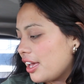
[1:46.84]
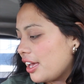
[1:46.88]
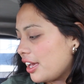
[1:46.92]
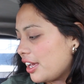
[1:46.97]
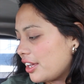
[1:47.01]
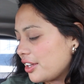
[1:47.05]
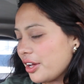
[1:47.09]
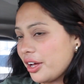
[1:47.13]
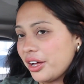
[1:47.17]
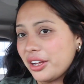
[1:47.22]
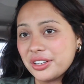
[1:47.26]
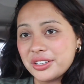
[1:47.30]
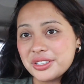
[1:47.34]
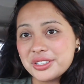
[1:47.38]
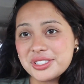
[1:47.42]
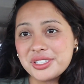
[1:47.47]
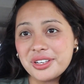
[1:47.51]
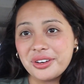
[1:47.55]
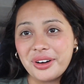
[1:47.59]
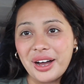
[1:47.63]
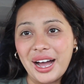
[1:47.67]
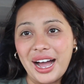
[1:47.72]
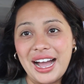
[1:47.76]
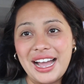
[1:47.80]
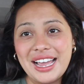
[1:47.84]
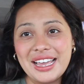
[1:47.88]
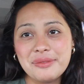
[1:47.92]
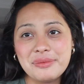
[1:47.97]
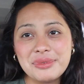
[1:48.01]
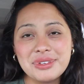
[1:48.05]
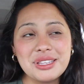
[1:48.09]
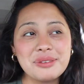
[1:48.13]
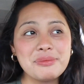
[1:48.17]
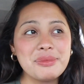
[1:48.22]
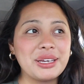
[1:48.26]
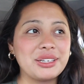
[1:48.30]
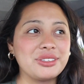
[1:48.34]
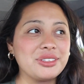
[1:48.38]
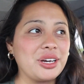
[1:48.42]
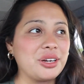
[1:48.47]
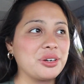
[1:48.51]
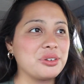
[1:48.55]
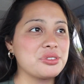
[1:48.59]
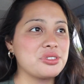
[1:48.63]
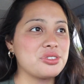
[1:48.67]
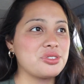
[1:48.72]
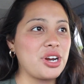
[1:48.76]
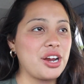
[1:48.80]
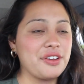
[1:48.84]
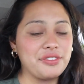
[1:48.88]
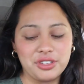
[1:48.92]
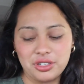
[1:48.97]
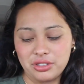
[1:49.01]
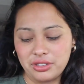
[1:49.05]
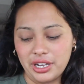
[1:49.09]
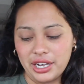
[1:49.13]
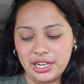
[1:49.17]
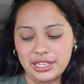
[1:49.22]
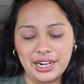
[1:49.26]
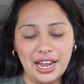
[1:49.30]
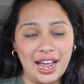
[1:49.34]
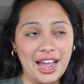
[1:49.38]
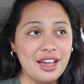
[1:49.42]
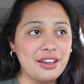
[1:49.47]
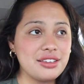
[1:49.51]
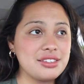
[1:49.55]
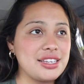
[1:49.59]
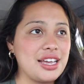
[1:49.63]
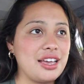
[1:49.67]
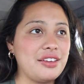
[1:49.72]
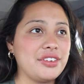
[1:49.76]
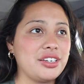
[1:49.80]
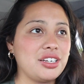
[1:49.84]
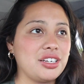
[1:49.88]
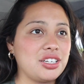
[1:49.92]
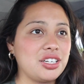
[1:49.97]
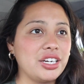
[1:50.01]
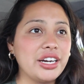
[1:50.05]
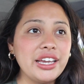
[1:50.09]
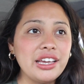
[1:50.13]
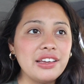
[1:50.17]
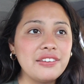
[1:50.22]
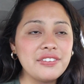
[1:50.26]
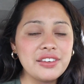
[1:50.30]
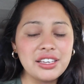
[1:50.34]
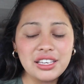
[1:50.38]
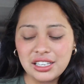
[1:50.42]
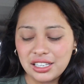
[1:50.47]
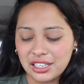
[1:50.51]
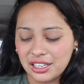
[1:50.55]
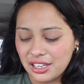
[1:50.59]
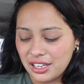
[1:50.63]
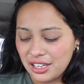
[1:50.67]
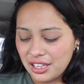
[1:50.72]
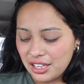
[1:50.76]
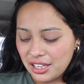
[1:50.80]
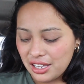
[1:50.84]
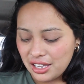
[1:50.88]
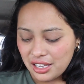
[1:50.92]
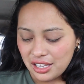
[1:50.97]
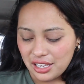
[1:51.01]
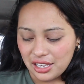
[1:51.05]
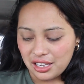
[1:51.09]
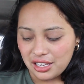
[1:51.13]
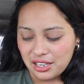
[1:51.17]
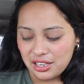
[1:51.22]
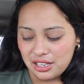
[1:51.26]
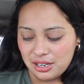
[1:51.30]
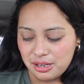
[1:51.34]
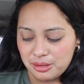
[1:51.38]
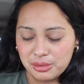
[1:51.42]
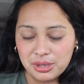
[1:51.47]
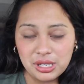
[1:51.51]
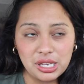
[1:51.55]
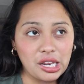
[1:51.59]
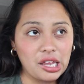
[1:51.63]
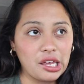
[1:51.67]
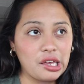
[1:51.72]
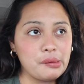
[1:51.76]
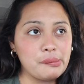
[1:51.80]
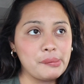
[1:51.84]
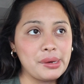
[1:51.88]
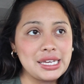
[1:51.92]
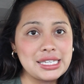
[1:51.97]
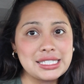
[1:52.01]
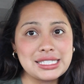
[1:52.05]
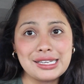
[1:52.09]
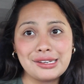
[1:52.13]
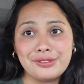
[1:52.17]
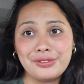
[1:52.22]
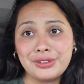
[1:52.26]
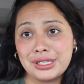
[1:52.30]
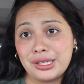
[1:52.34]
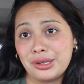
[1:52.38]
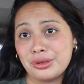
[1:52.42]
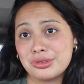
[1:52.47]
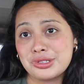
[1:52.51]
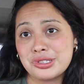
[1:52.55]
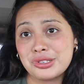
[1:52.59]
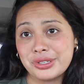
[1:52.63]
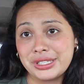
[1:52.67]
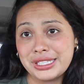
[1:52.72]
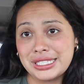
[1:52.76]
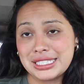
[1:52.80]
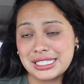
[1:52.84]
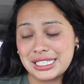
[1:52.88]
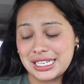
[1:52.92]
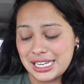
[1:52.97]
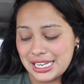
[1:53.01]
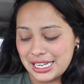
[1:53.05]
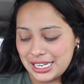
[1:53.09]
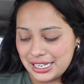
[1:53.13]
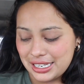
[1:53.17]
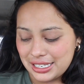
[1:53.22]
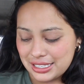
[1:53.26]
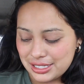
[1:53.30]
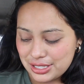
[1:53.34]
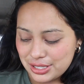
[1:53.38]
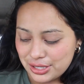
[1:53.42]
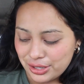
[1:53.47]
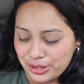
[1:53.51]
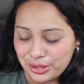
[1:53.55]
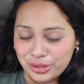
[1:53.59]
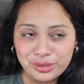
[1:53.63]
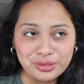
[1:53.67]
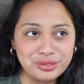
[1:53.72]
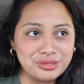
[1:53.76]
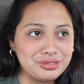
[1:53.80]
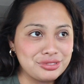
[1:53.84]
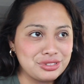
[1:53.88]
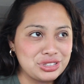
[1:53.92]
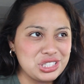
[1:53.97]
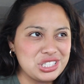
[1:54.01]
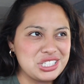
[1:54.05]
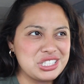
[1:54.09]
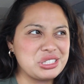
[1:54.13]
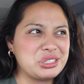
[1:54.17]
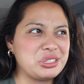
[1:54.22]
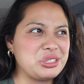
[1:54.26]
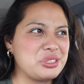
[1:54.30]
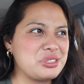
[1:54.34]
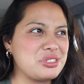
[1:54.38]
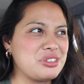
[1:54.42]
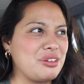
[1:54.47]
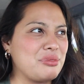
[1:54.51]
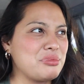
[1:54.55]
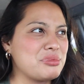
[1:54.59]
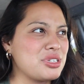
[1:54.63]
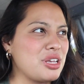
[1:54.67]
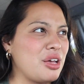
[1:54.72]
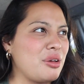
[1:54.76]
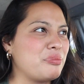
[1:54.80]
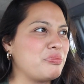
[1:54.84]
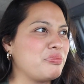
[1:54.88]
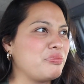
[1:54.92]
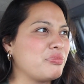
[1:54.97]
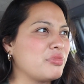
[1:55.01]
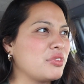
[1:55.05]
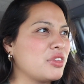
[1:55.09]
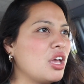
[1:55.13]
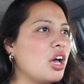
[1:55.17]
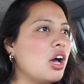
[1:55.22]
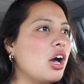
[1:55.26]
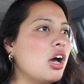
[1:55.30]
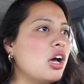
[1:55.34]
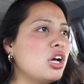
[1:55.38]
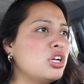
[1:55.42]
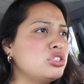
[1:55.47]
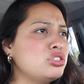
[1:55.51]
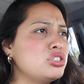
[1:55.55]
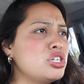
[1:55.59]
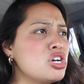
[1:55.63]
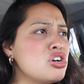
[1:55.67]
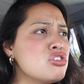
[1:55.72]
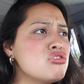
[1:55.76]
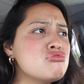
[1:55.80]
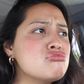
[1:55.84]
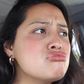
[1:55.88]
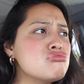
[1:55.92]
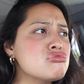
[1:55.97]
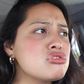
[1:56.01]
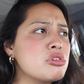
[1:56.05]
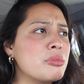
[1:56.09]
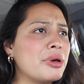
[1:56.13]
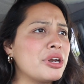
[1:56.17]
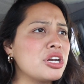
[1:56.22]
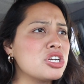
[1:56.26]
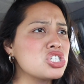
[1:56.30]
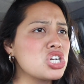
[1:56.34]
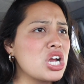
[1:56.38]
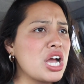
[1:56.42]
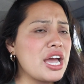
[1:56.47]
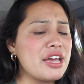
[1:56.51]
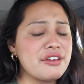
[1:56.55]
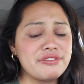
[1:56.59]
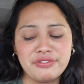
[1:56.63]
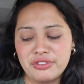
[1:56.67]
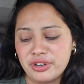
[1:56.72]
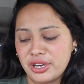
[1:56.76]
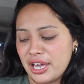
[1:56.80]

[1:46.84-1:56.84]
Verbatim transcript: Hey y'all, so I'm in the McDonald's drive-thru line. I was having a craving and I'm gonna give myself a little treat today. So just a little something, something. No, I'm about to drive.